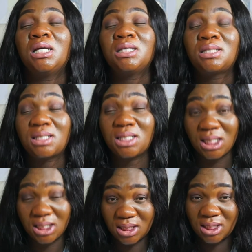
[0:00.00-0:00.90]

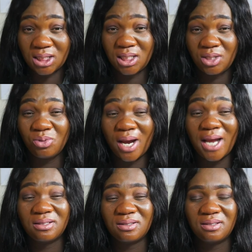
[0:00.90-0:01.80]
stinks you
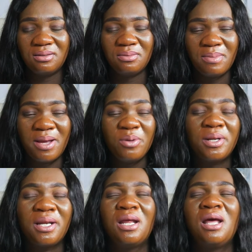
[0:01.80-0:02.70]
guys my
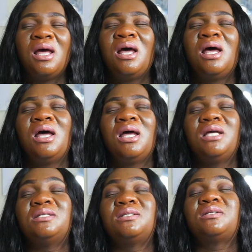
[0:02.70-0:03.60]
urine
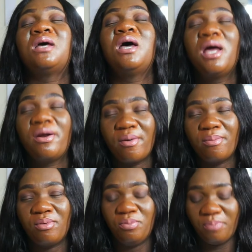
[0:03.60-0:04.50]
is
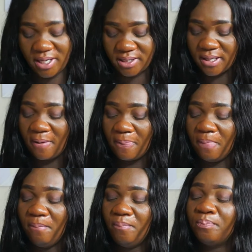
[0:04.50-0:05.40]
terrible but
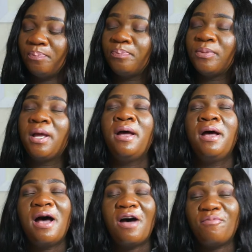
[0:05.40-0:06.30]
um
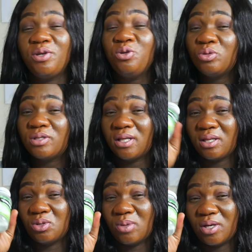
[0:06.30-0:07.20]
I've been using
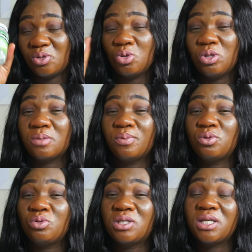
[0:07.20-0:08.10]
this one. So you're
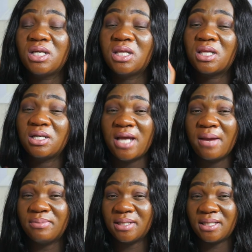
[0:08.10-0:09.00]
supposed to drink it three
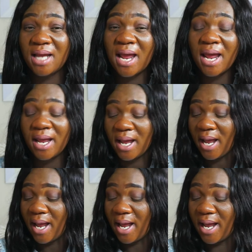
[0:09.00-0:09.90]
times a day.
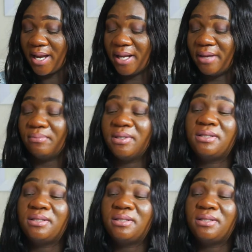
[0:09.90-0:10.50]
And um,